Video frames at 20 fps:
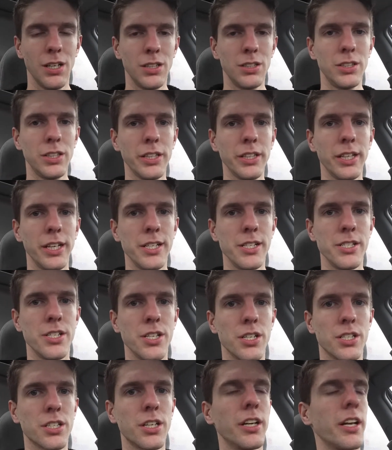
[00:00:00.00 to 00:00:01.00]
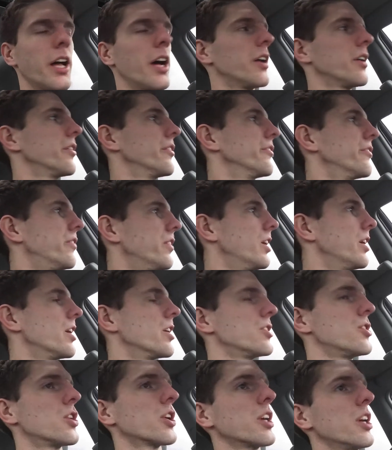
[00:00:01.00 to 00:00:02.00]
Alright, I just got out of
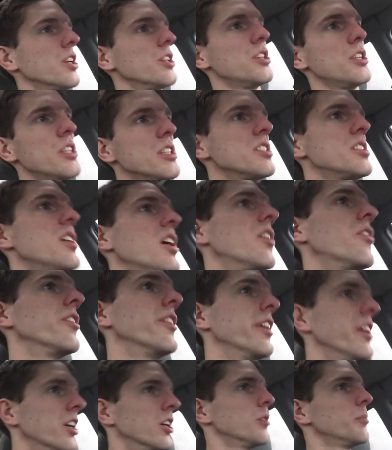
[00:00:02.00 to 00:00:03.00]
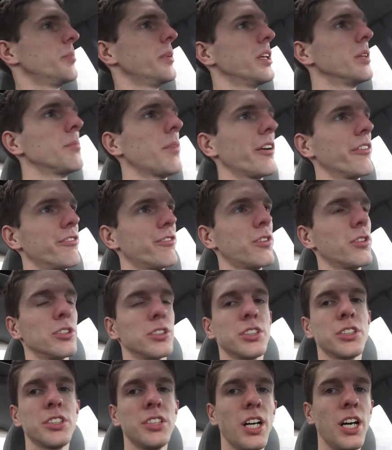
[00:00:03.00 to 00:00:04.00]
Chuck E. Cheese down here, being my
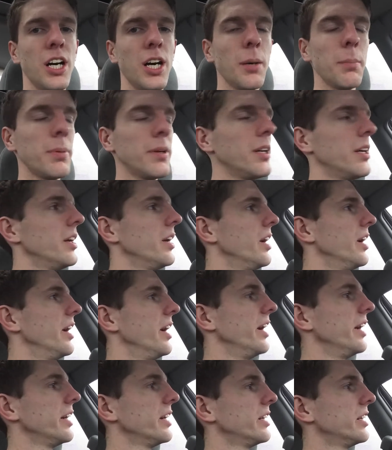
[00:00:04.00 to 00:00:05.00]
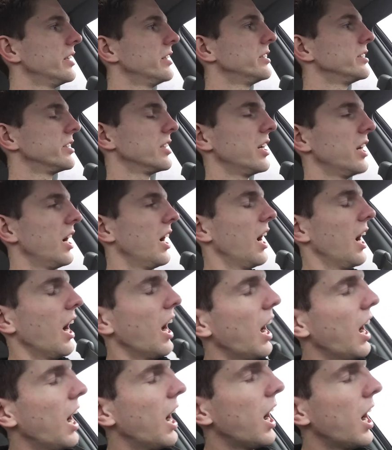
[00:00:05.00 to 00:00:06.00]
first stop, and
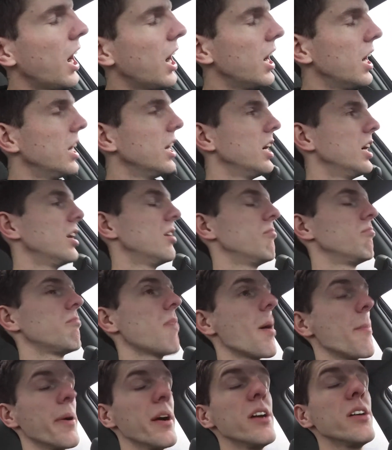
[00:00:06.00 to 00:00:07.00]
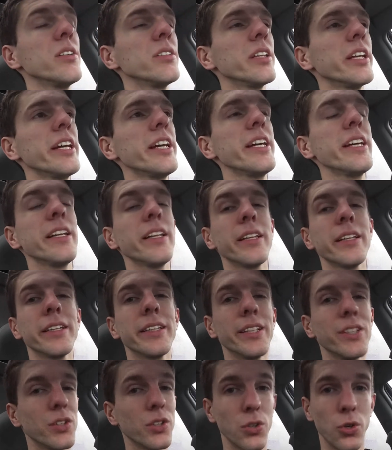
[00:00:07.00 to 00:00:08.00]
apparently
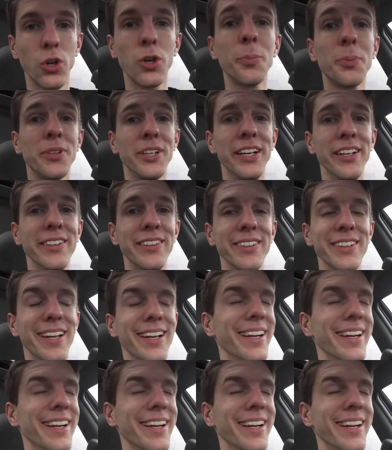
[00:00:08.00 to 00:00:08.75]
they're corporate.